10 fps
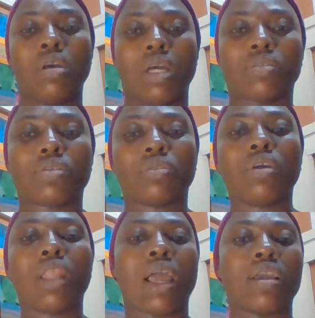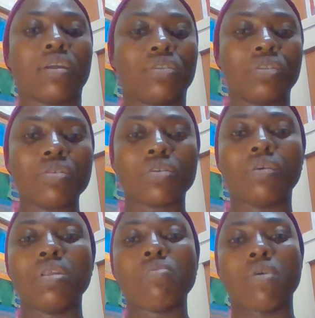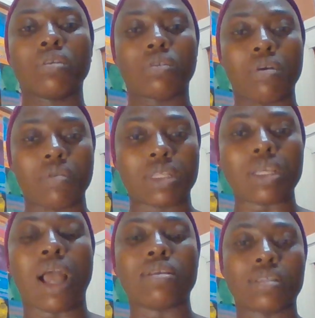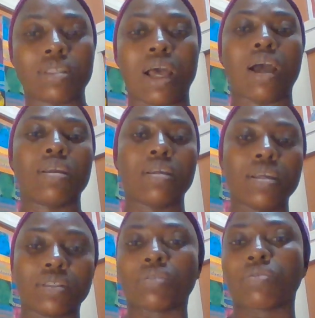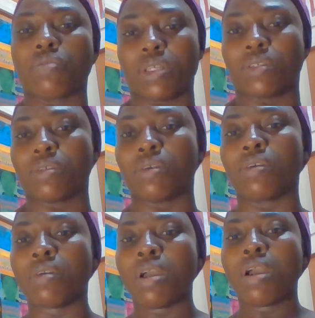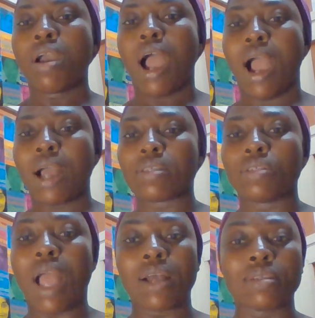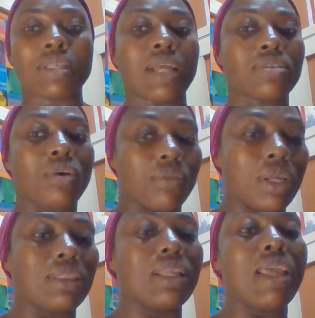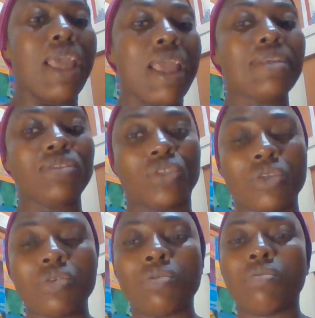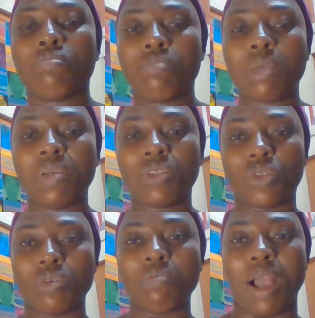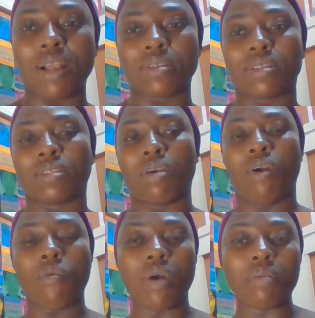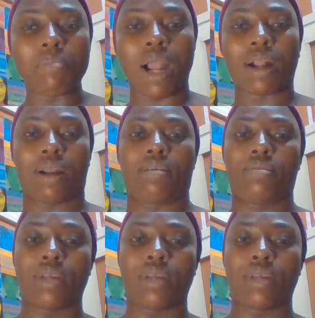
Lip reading: instruction like choose only one correct answer. Each question and answered correctly earns you maybe 2 marks or 1 mark,